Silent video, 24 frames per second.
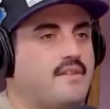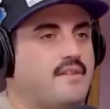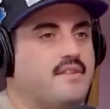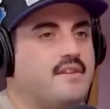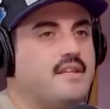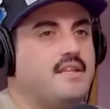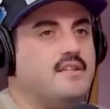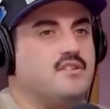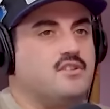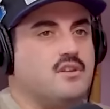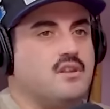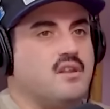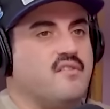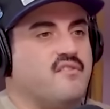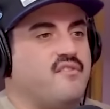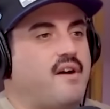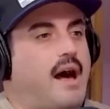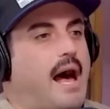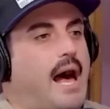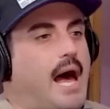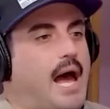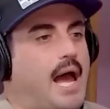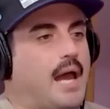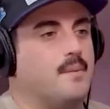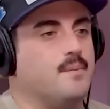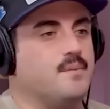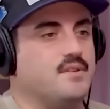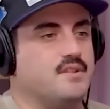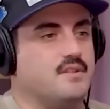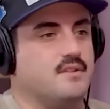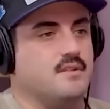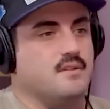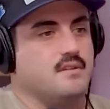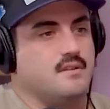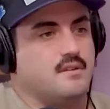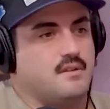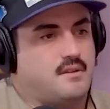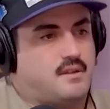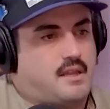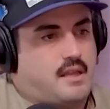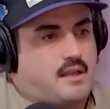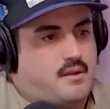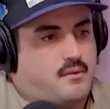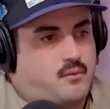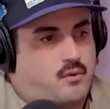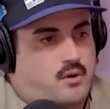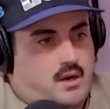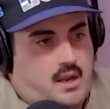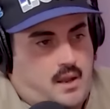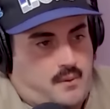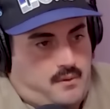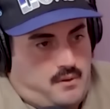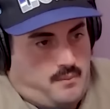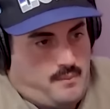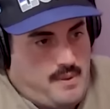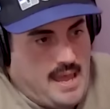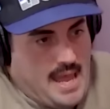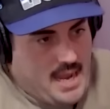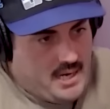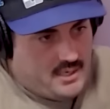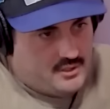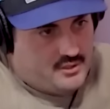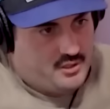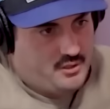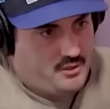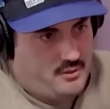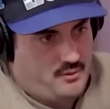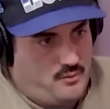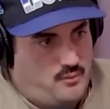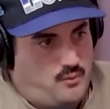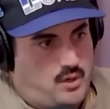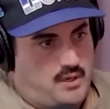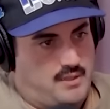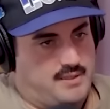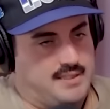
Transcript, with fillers: these are the vibes that we're coming back to, mm-hmm. where it's